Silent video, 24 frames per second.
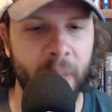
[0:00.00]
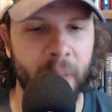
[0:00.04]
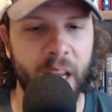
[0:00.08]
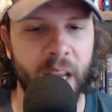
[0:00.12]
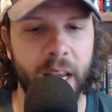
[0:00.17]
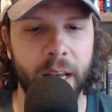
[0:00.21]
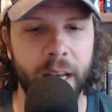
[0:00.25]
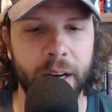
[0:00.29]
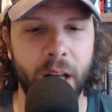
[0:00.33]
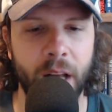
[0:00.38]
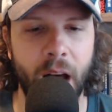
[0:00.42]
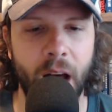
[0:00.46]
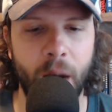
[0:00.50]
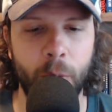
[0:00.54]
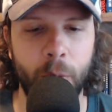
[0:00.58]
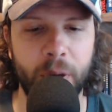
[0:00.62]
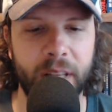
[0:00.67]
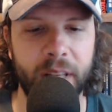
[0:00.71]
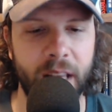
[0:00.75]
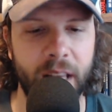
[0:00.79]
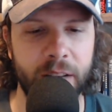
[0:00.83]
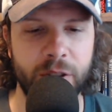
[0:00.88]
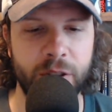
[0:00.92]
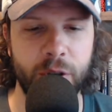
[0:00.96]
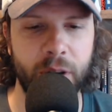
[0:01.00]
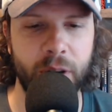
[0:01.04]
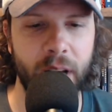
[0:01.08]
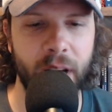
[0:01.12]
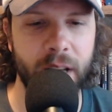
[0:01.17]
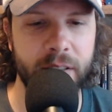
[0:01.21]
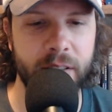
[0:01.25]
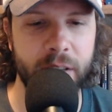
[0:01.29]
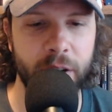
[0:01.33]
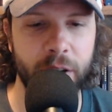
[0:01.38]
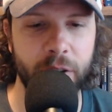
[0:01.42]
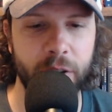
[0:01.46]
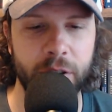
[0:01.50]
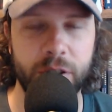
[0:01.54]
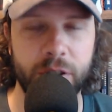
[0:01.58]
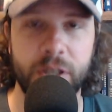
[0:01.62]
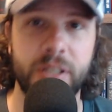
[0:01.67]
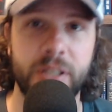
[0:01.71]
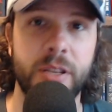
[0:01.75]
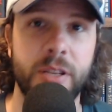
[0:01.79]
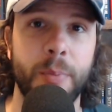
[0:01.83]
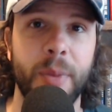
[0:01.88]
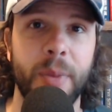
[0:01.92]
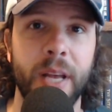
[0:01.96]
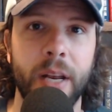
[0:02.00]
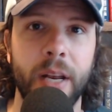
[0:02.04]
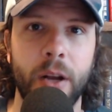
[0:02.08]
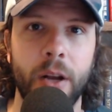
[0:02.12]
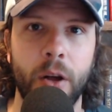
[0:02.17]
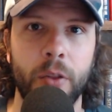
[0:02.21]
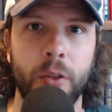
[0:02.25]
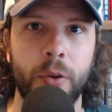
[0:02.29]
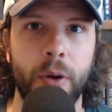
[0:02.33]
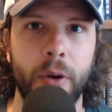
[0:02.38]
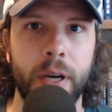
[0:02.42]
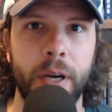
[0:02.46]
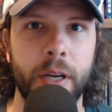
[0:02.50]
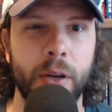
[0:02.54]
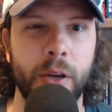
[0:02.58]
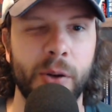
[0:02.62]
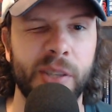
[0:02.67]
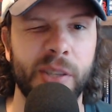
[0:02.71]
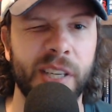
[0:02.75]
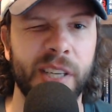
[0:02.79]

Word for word: And uh, I will catch you guys here in just a bit on the radio.